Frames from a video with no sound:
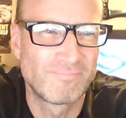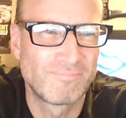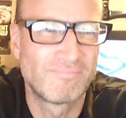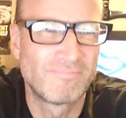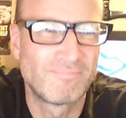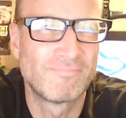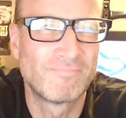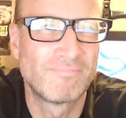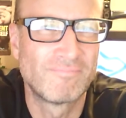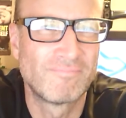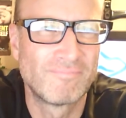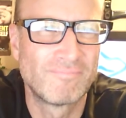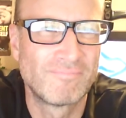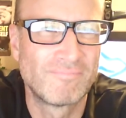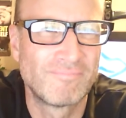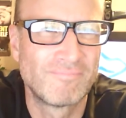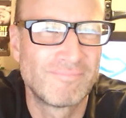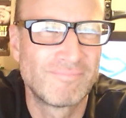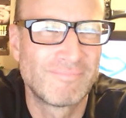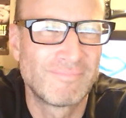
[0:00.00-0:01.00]
Mhm.
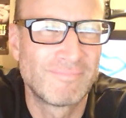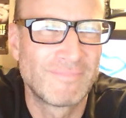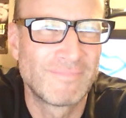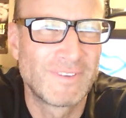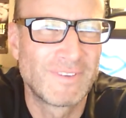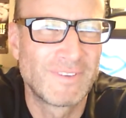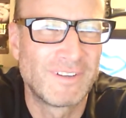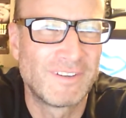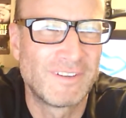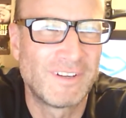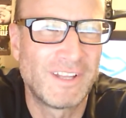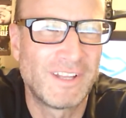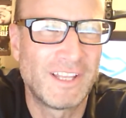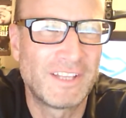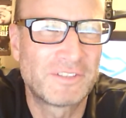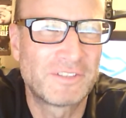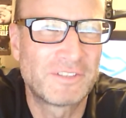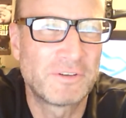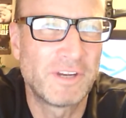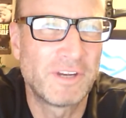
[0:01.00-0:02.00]
Oh,
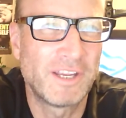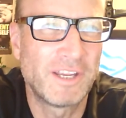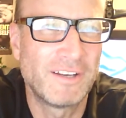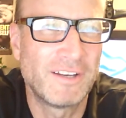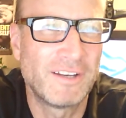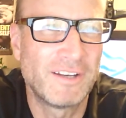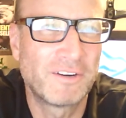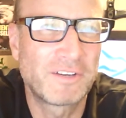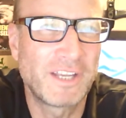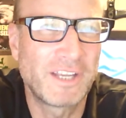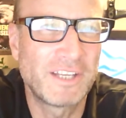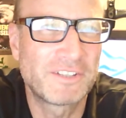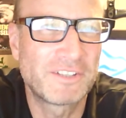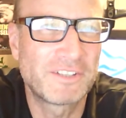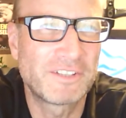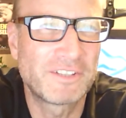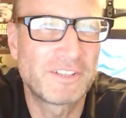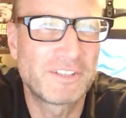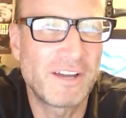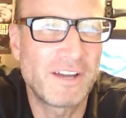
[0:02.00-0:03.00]
that's great. Okay,
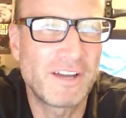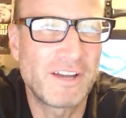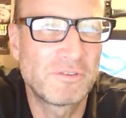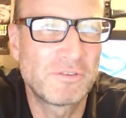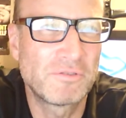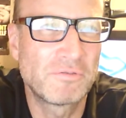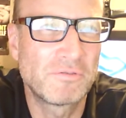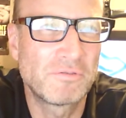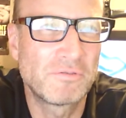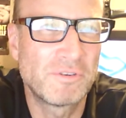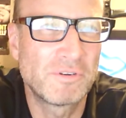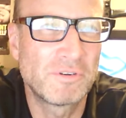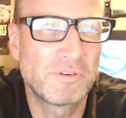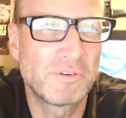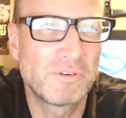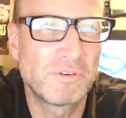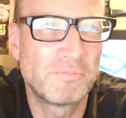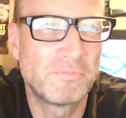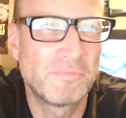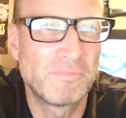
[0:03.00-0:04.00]
so now
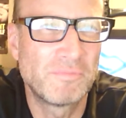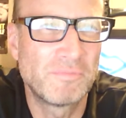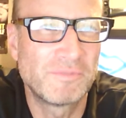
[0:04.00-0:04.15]
you